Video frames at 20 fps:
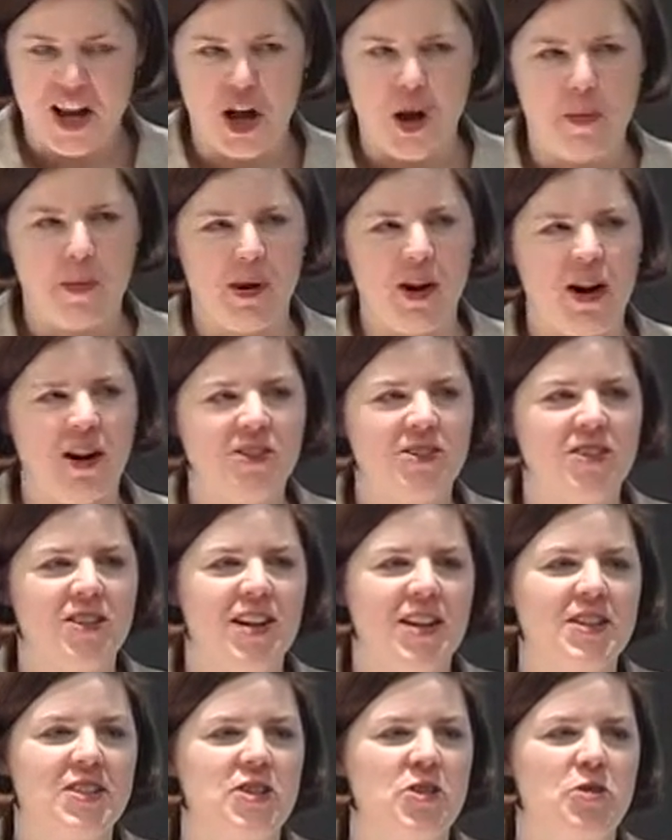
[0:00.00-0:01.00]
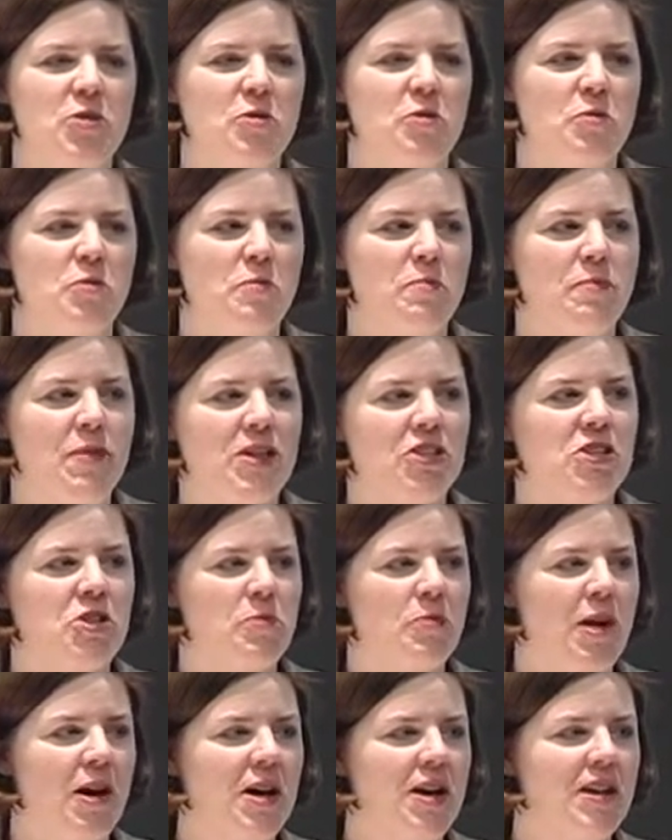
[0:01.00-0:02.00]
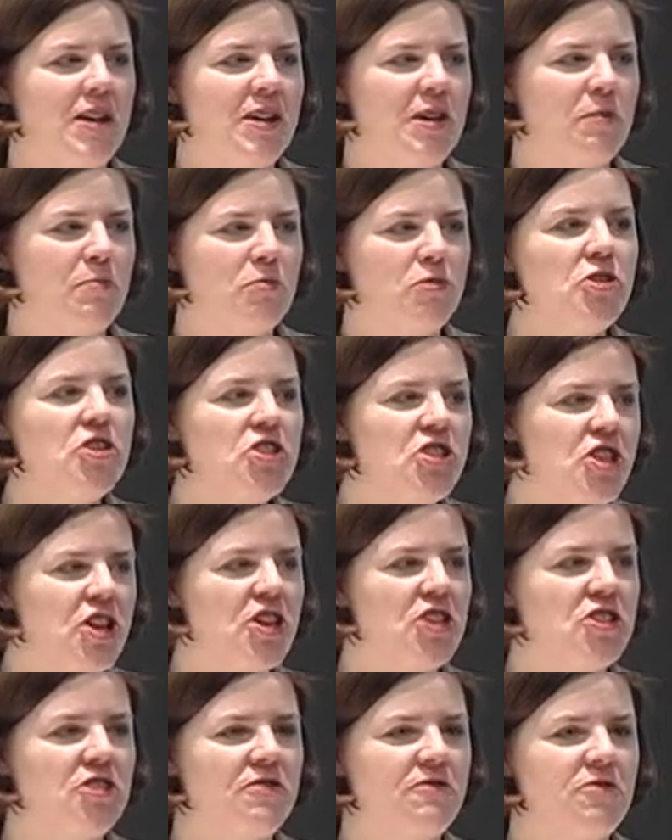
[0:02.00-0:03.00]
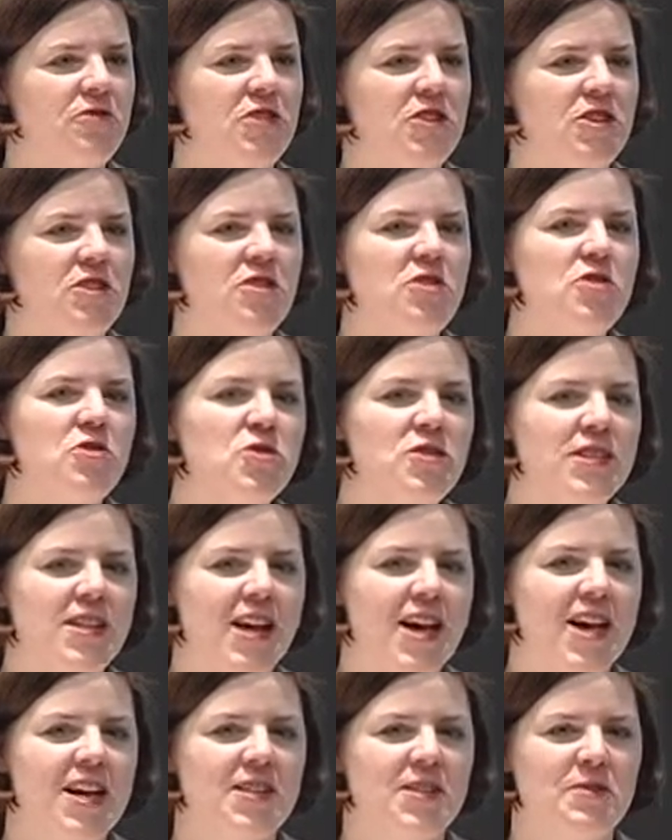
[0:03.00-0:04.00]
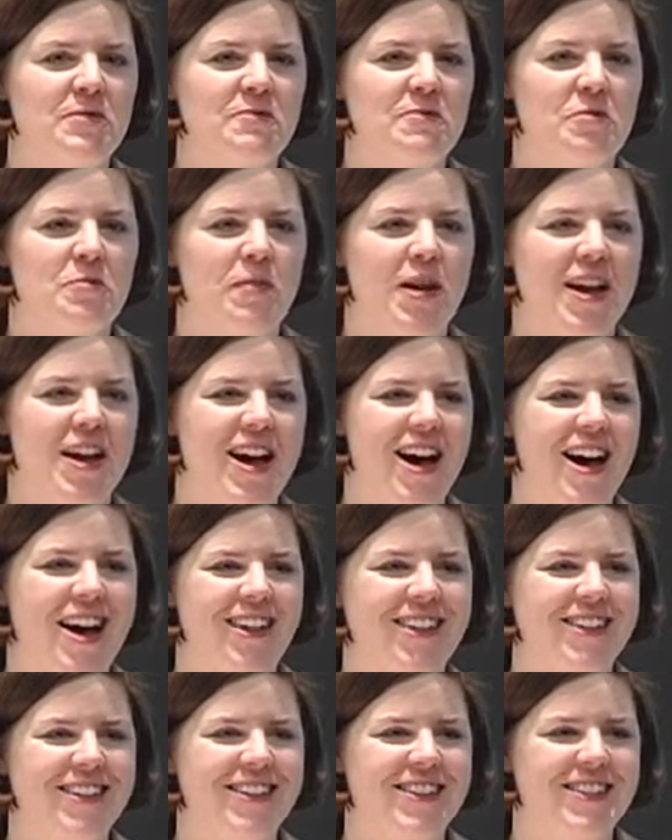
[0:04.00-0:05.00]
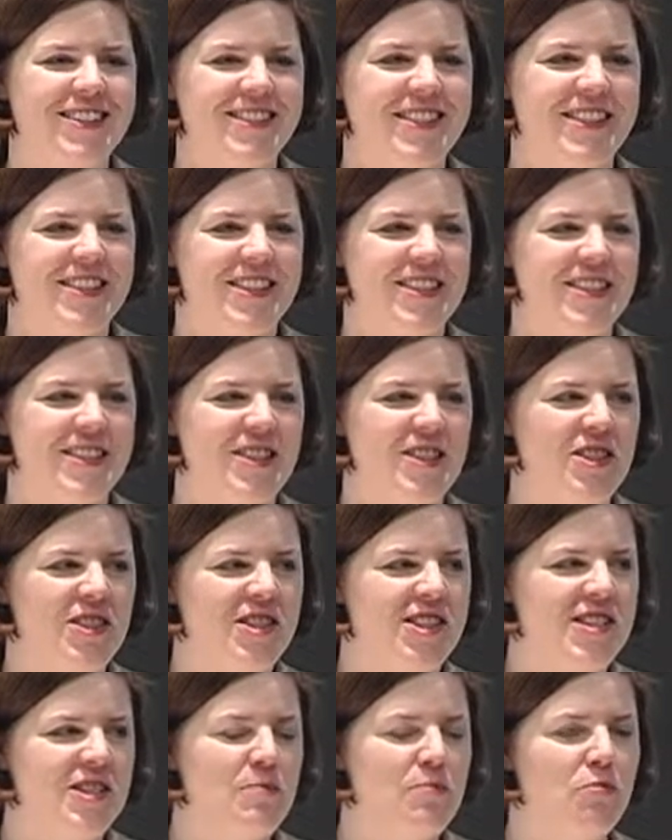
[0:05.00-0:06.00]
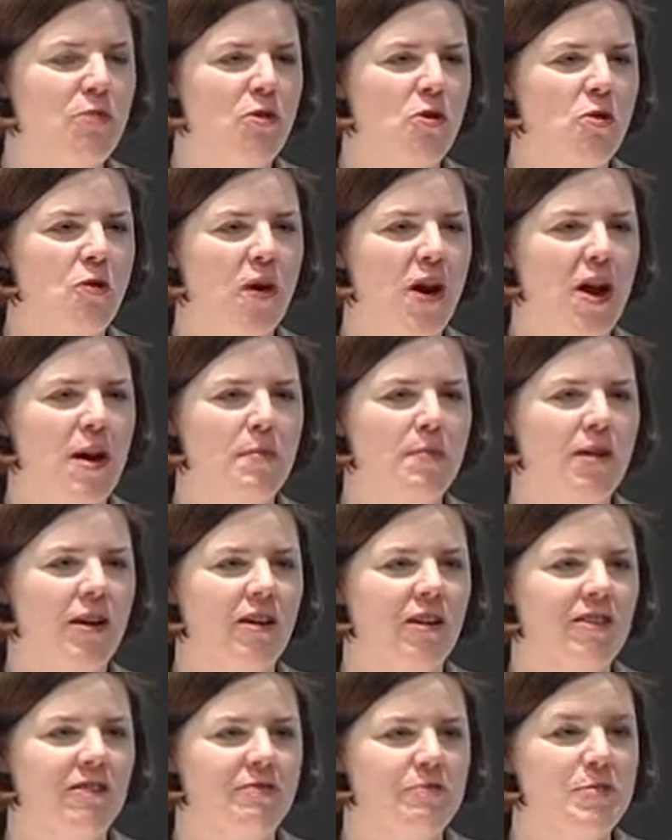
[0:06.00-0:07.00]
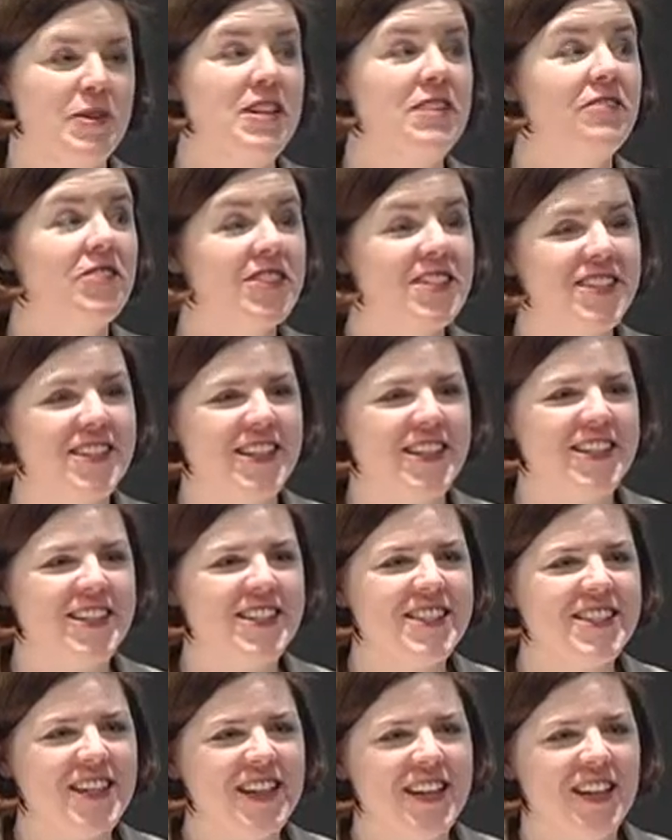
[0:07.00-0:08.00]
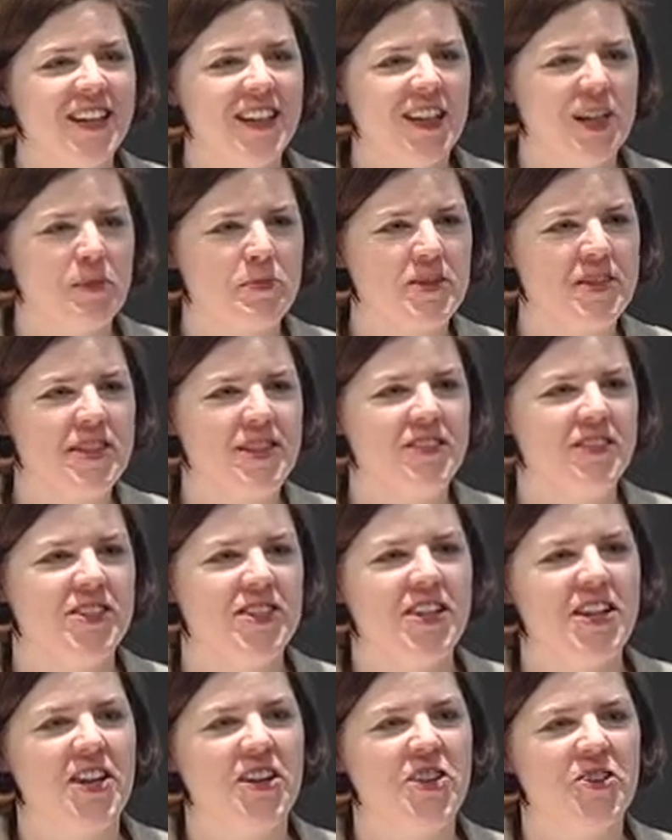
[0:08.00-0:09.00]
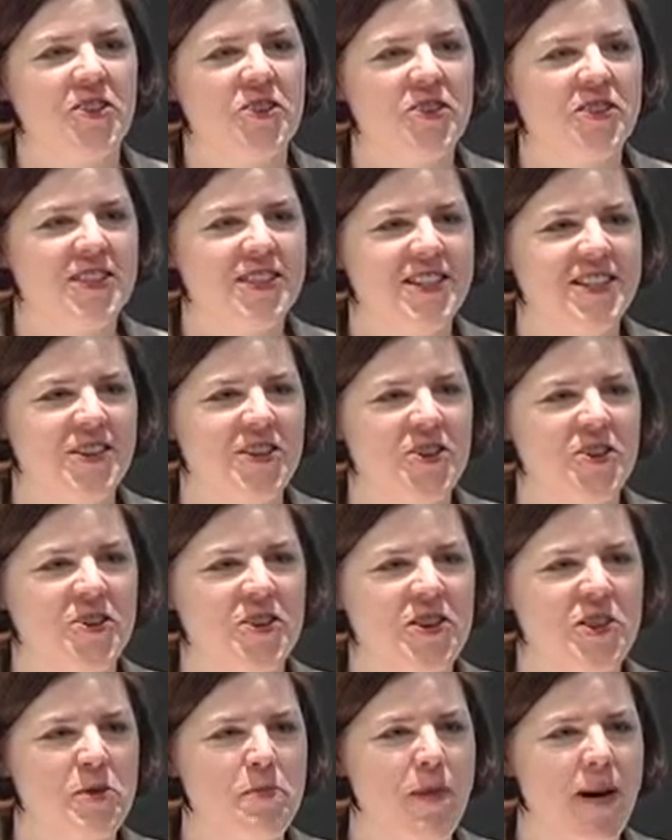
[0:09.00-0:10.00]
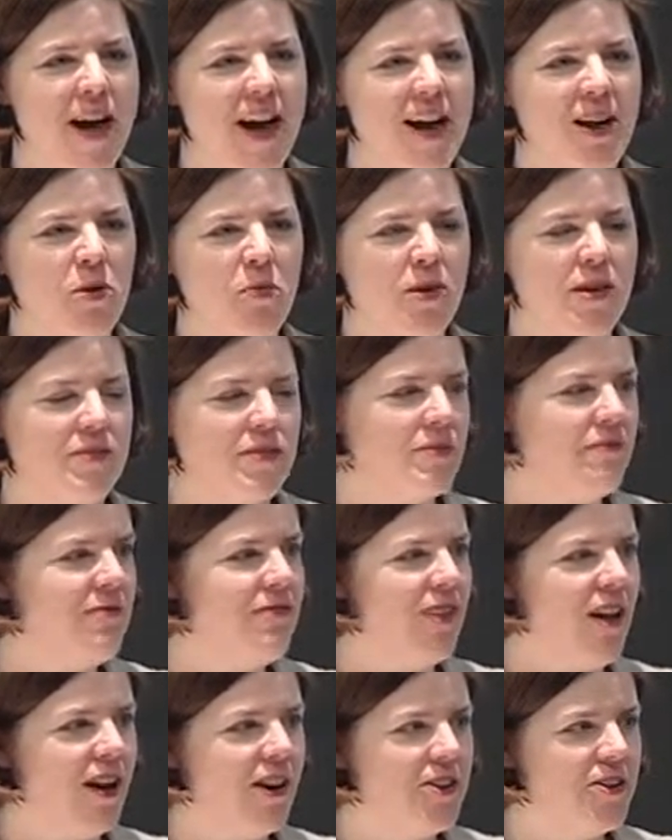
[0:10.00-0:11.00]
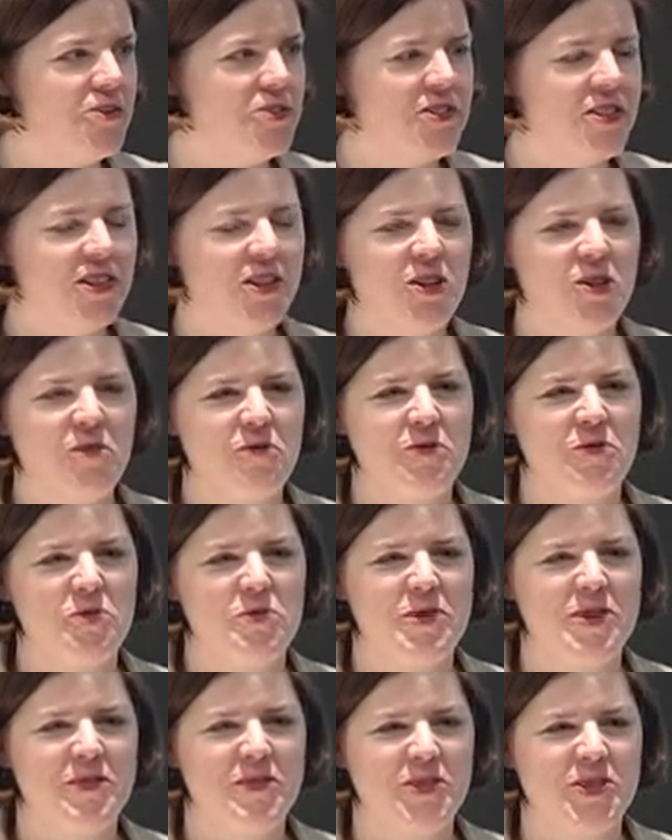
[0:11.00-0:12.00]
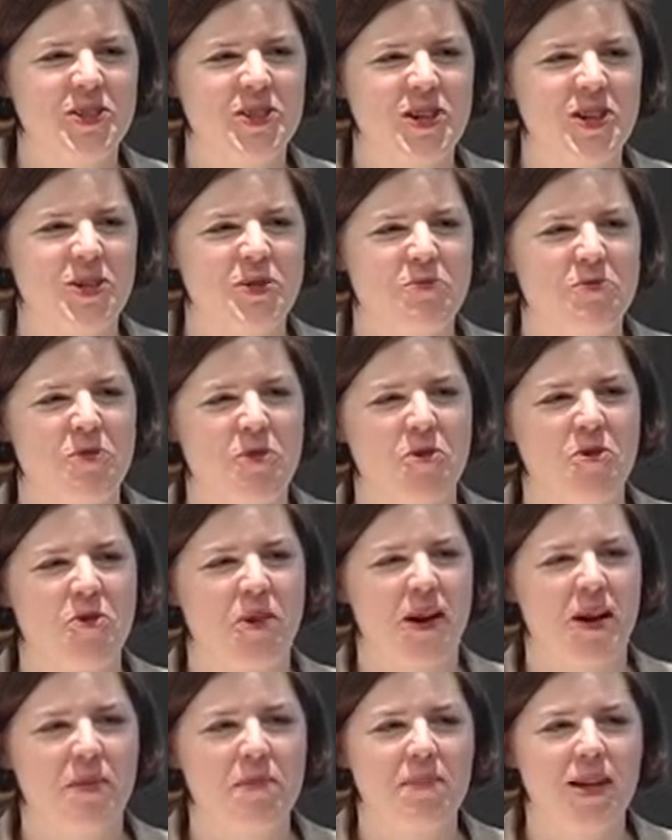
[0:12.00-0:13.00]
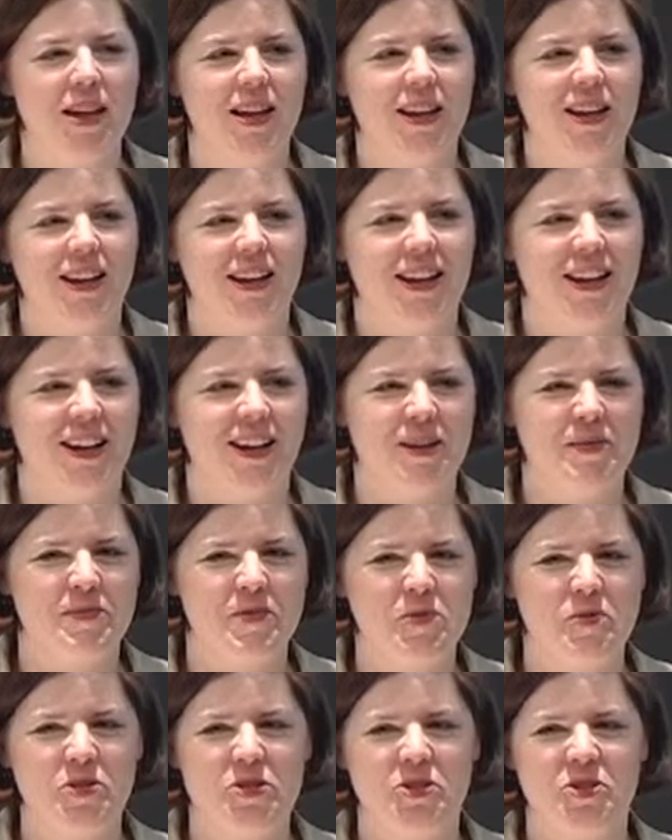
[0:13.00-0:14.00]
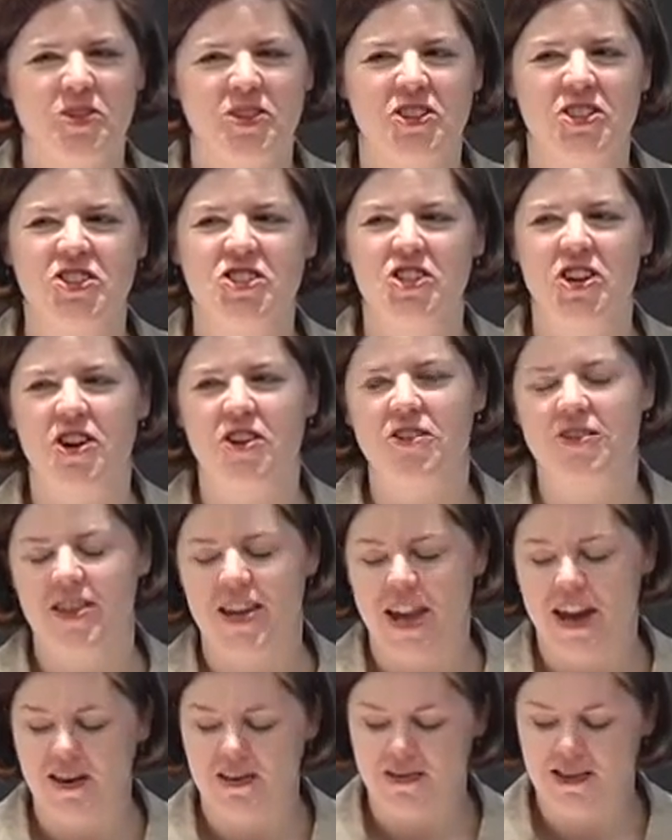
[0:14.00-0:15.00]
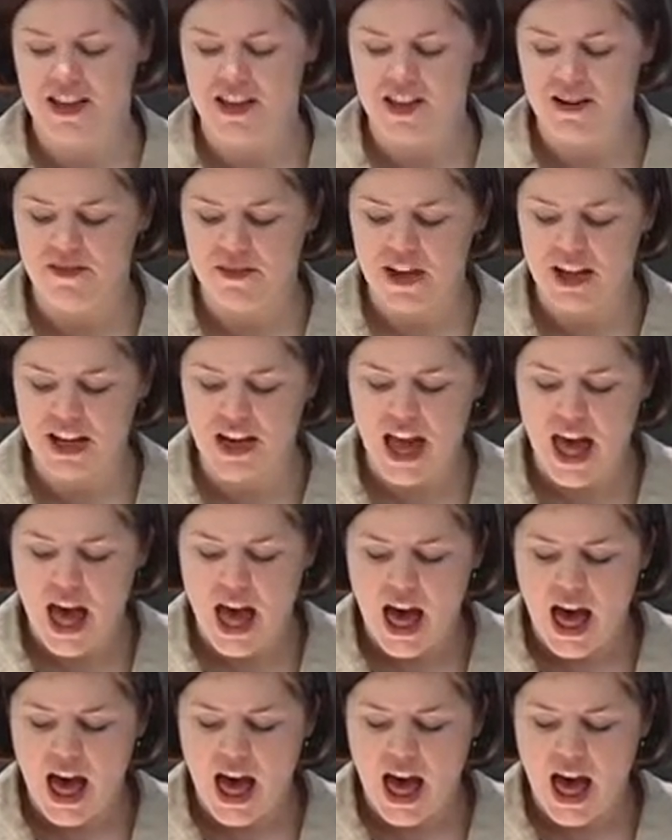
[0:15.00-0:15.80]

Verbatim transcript: Um, I'd also like to mention my appreciation for the enthusiasm from my colleagues in the program of medieval studies, um, Stephen Taylor is here in the back, and we have some flyers for the Medieval Studies program um, that we'll certainly share at the end of the evening,